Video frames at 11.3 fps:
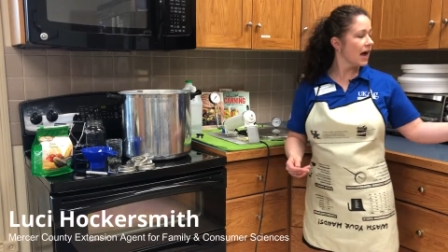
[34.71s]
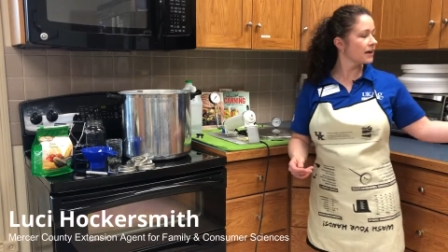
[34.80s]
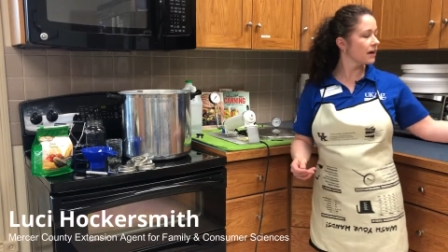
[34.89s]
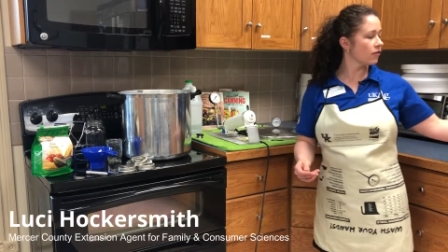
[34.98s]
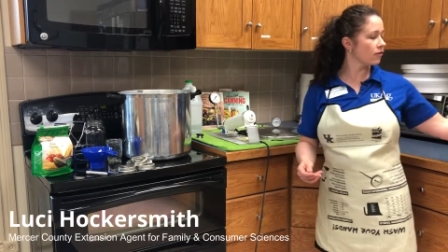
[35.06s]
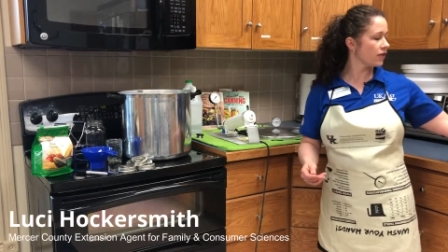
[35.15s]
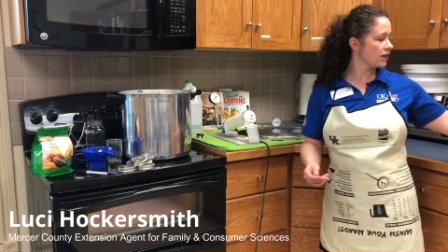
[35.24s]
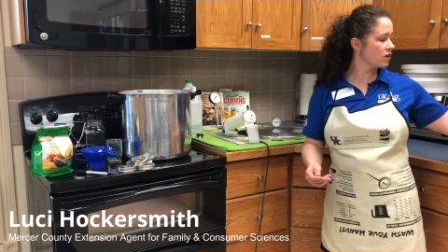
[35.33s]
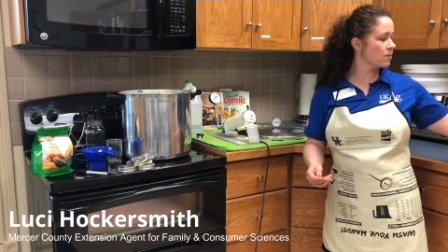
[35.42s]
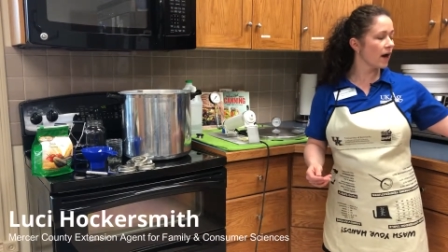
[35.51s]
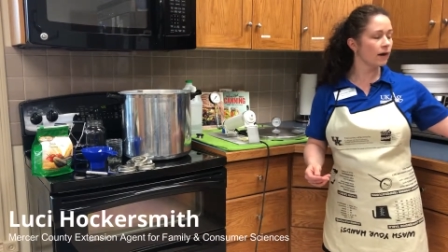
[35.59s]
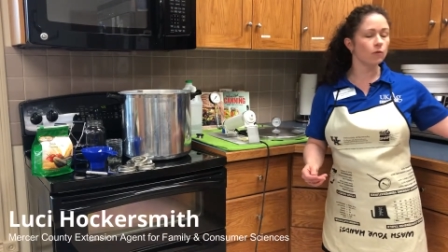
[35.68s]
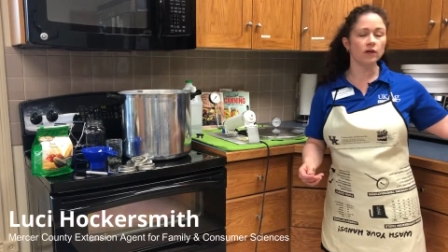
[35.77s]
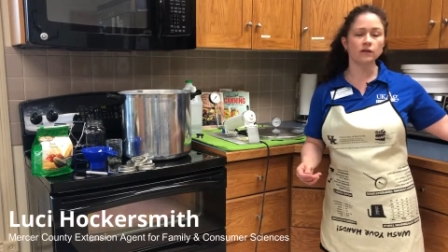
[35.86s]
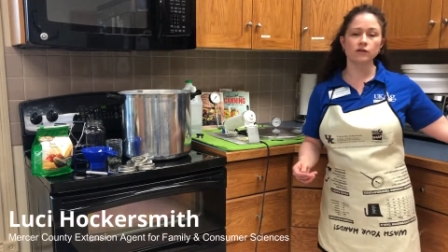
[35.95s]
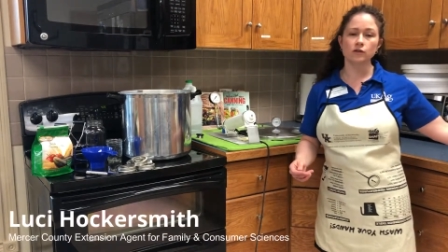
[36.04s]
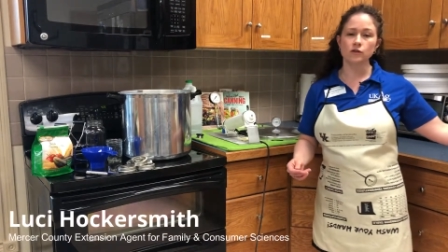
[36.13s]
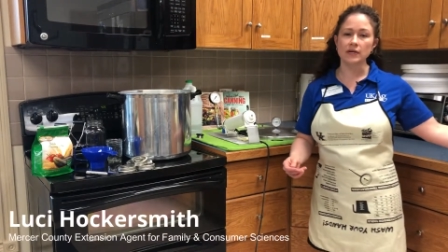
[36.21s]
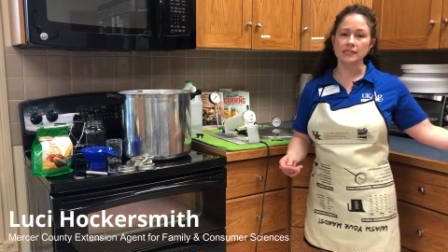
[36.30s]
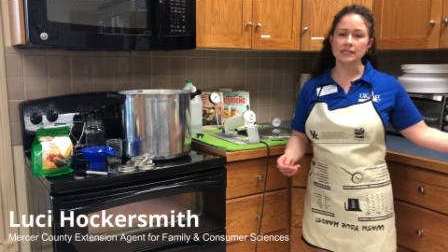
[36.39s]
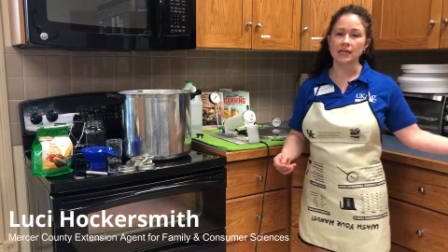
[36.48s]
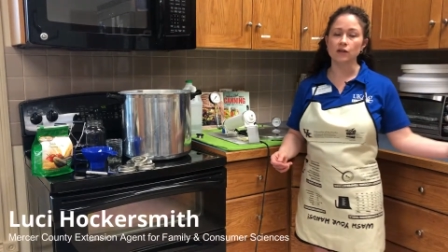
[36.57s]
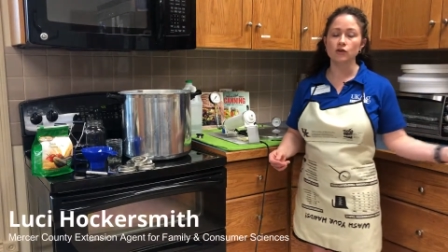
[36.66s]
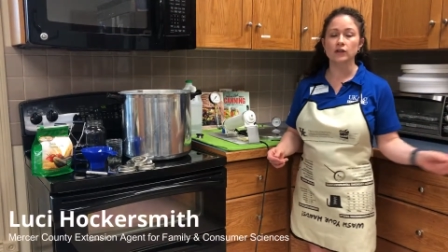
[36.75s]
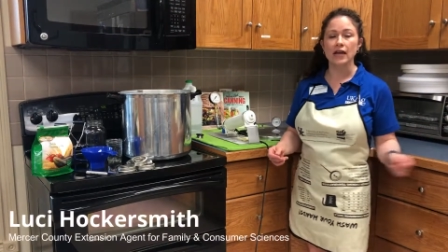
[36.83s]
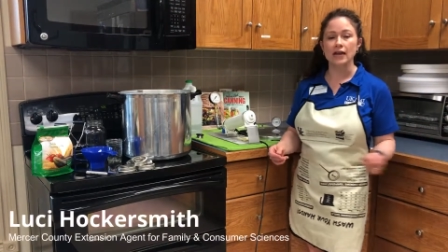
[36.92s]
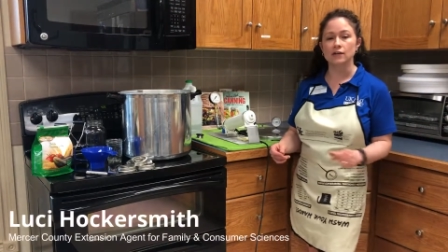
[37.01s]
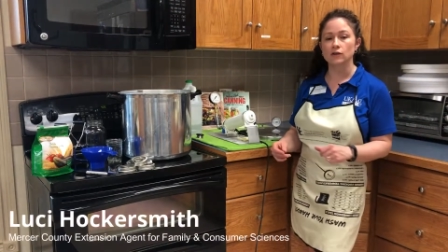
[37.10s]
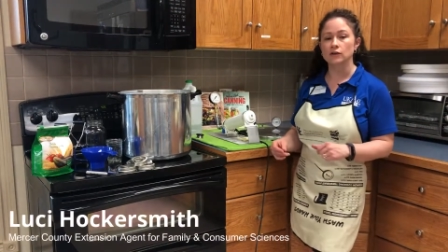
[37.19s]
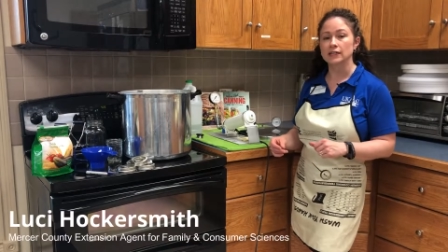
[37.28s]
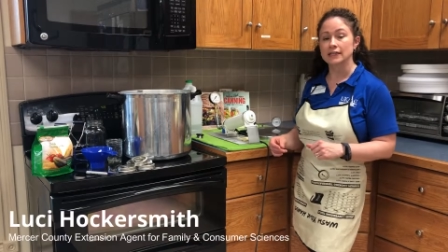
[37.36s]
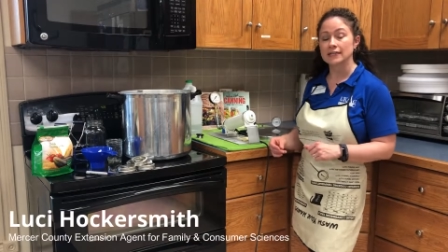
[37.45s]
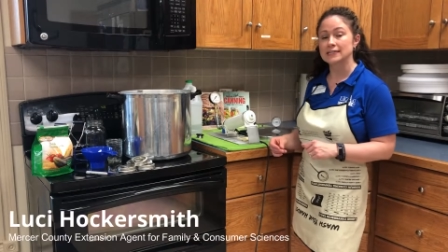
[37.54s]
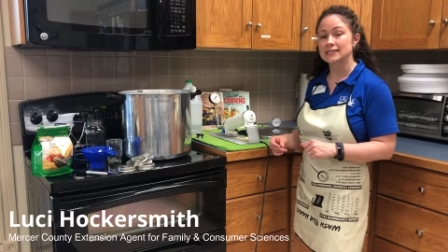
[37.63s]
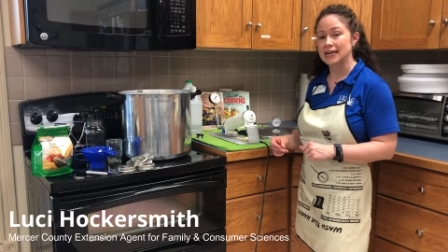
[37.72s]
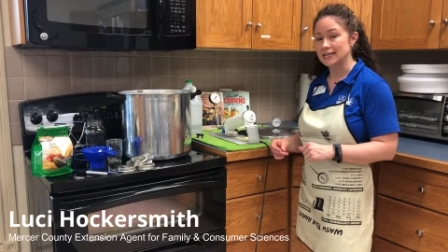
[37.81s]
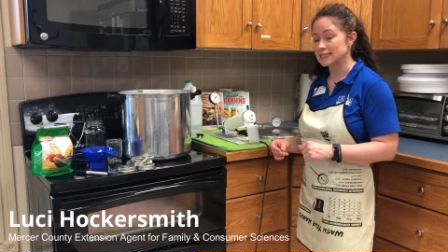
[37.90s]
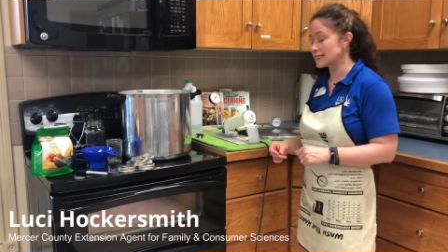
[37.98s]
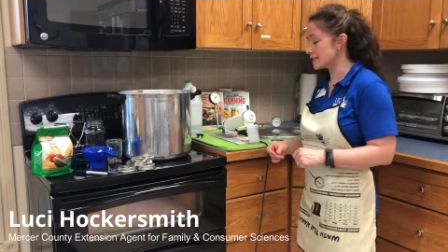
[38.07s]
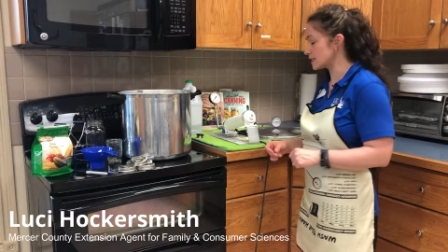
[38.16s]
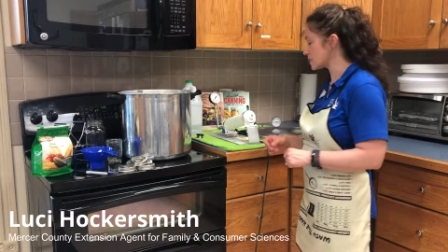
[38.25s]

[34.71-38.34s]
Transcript: Another thing you might want to do is get your canner lid tested,